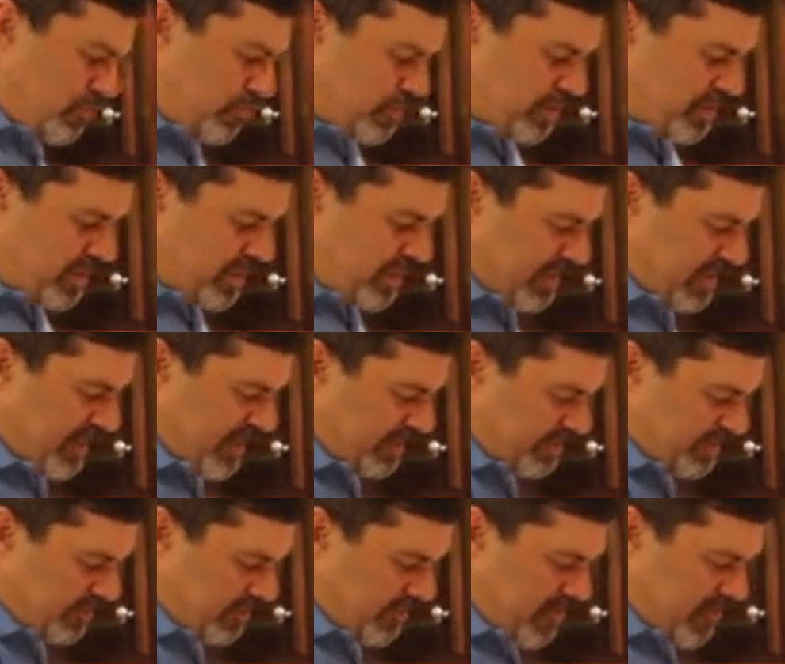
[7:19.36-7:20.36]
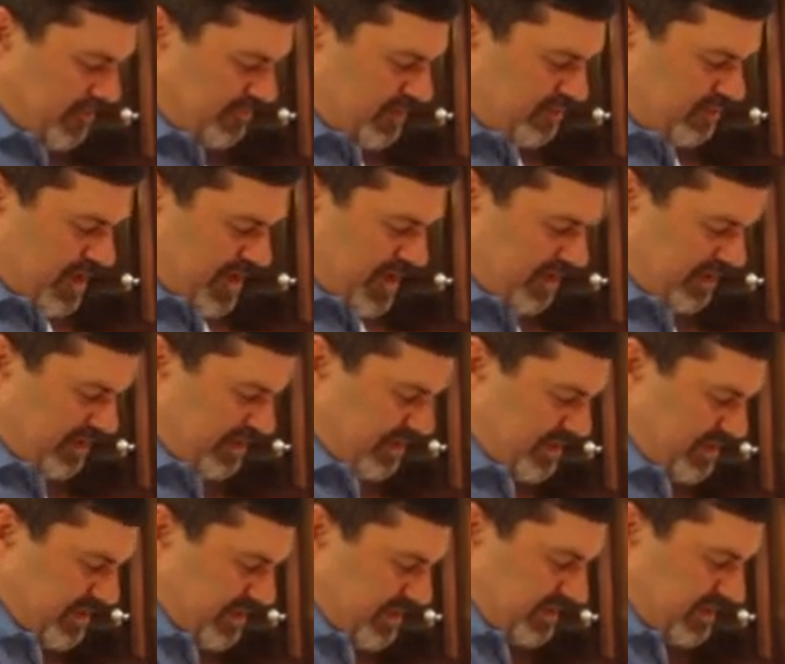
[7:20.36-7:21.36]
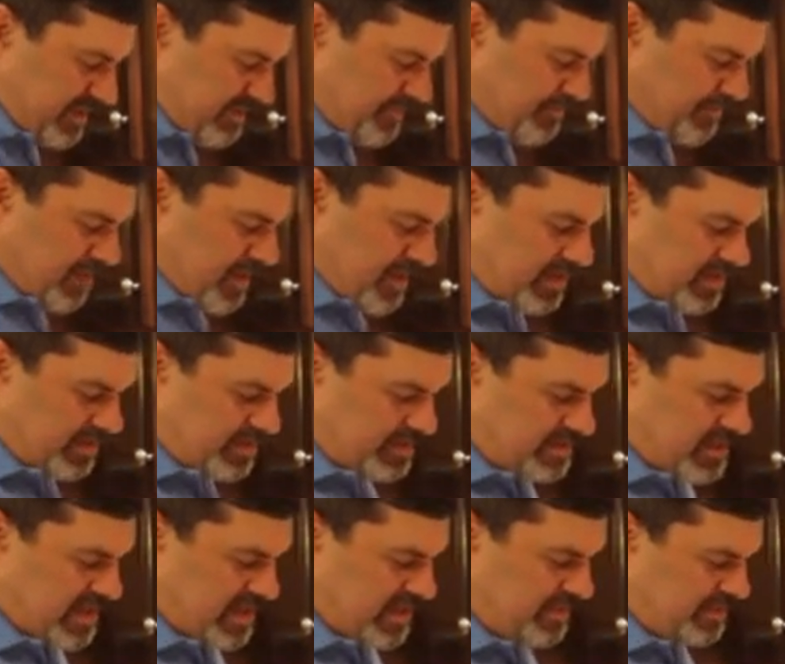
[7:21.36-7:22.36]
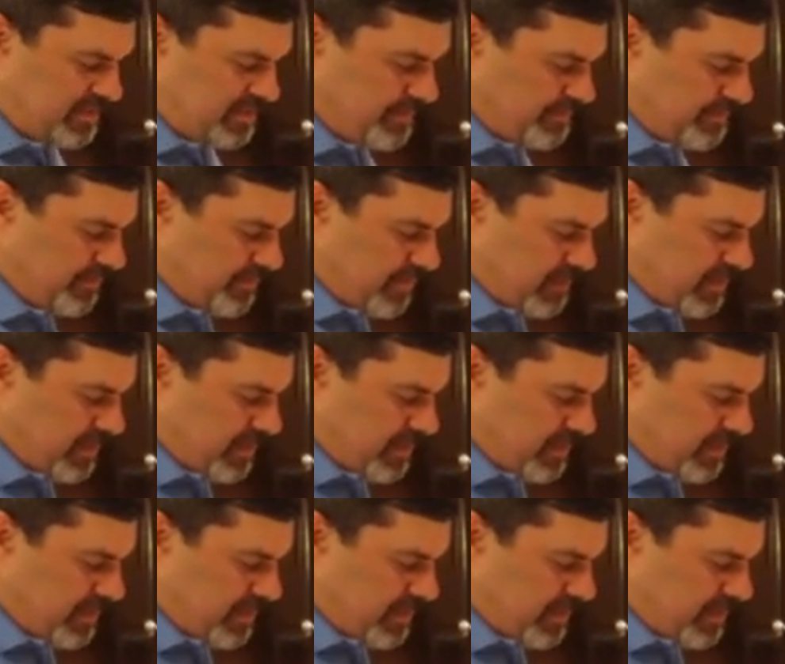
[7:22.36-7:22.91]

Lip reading: when you can kind of scrape the pan like this and it stays